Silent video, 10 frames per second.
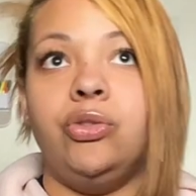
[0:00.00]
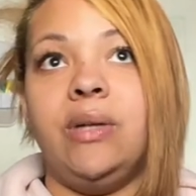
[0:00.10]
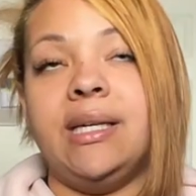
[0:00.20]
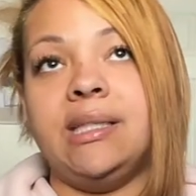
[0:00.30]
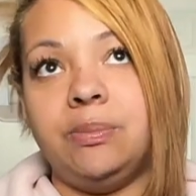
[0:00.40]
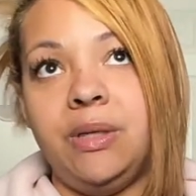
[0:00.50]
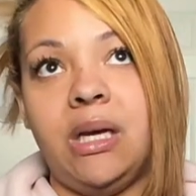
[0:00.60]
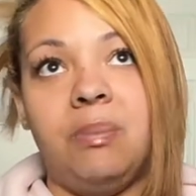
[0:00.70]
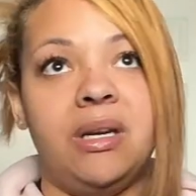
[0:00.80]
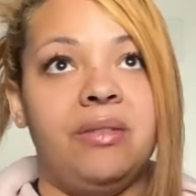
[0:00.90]
because you can't
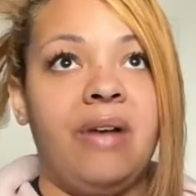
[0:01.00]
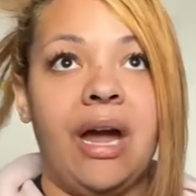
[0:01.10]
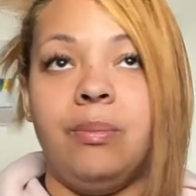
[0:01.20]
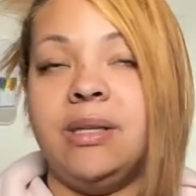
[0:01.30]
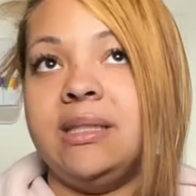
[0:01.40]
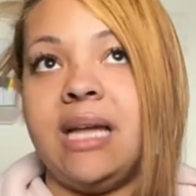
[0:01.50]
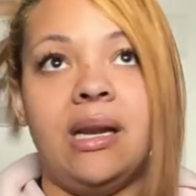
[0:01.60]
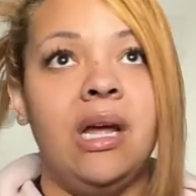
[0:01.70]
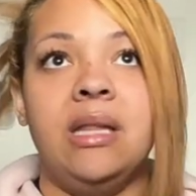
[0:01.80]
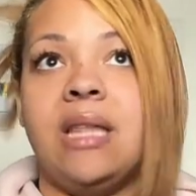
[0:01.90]
speak up in environments
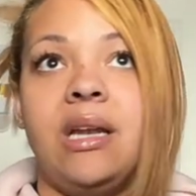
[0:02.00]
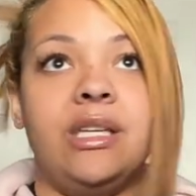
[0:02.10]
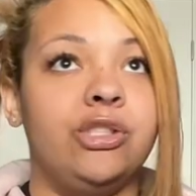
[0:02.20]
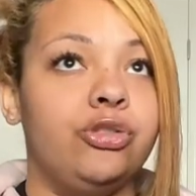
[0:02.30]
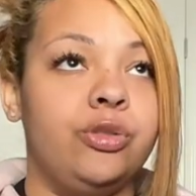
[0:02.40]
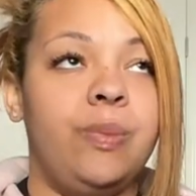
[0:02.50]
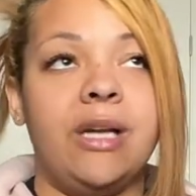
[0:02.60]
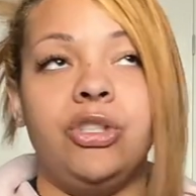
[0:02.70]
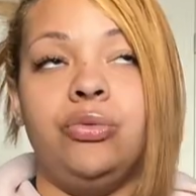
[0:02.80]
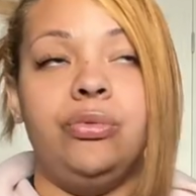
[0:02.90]
that
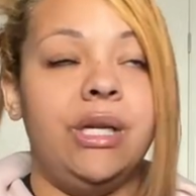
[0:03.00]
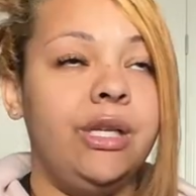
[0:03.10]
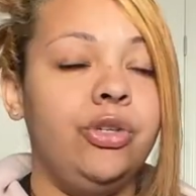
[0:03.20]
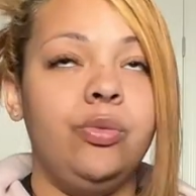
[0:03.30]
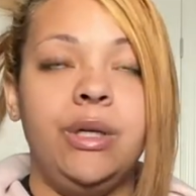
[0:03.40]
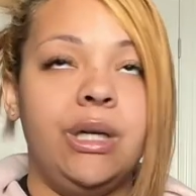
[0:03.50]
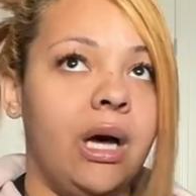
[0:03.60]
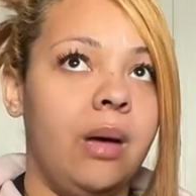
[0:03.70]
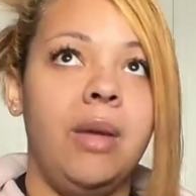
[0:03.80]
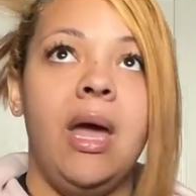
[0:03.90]
disrespect you. Then you
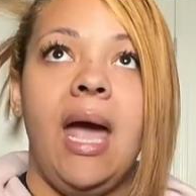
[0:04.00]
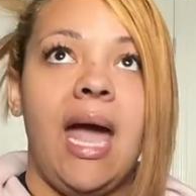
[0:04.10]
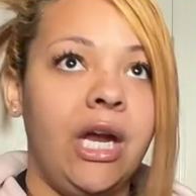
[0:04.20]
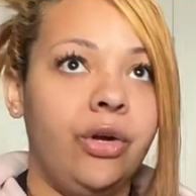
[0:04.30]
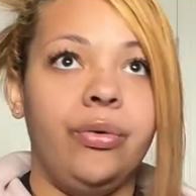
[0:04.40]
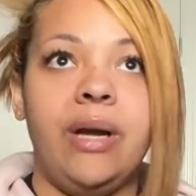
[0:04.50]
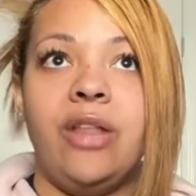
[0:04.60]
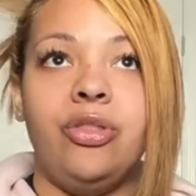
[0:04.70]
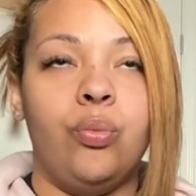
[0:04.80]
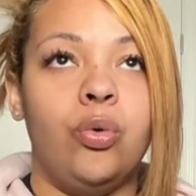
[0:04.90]
become
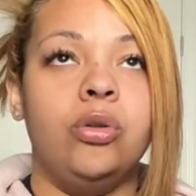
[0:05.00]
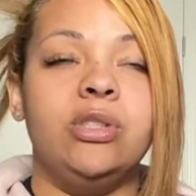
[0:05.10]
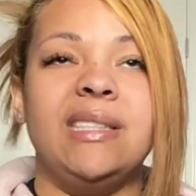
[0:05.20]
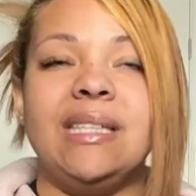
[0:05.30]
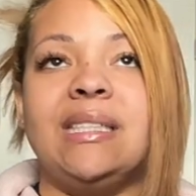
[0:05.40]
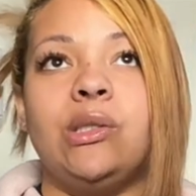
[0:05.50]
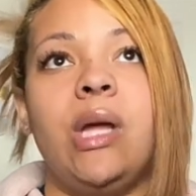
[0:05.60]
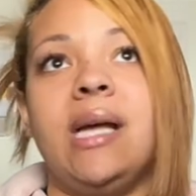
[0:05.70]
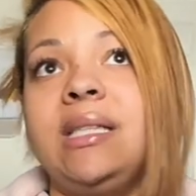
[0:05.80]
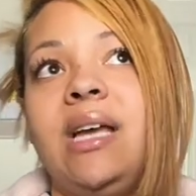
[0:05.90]
angry at the world just
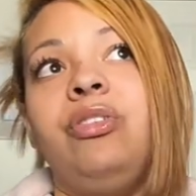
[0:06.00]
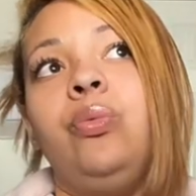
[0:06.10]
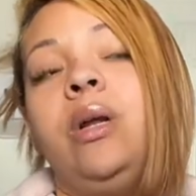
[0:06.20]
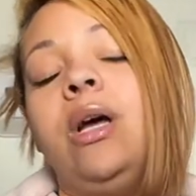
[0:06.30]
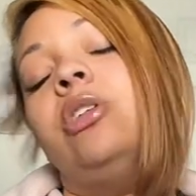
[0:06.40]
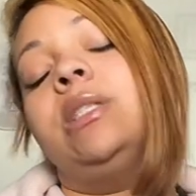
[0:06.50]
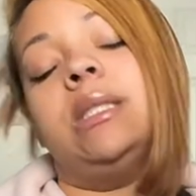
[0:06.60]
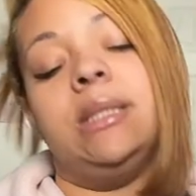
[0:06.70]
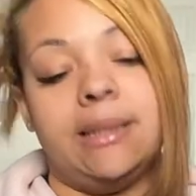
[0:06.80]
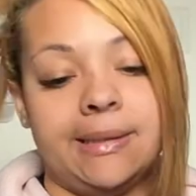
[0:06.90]
as everyone
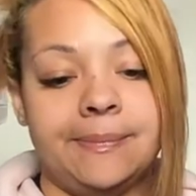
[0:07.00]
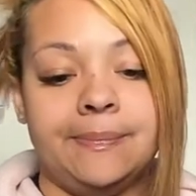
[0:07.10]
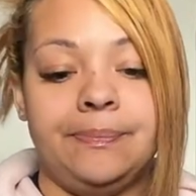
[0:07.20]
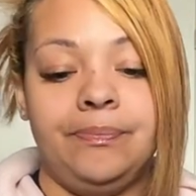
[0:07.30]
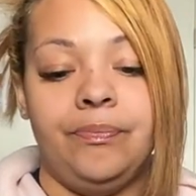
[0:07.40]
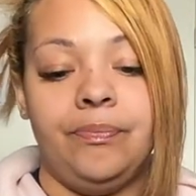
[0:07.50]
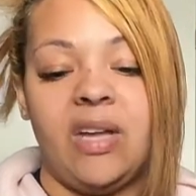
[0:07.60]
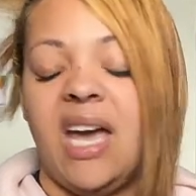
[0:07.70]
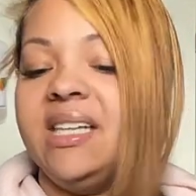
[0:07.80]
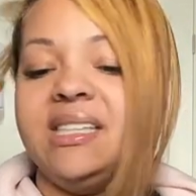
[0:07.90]
else is.
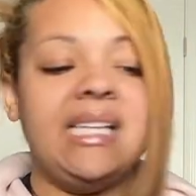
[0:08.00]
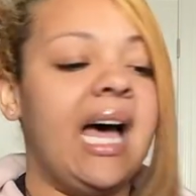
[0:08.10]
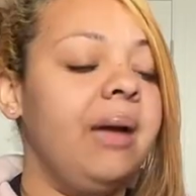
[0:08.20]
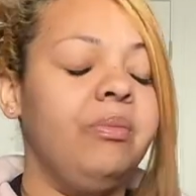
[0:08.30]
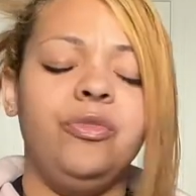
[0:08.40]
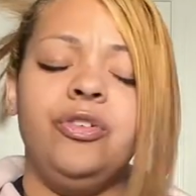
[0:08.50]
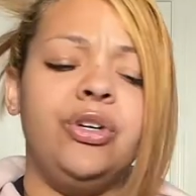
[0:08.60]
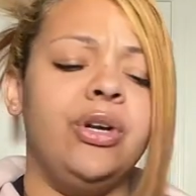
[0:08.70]
And it's time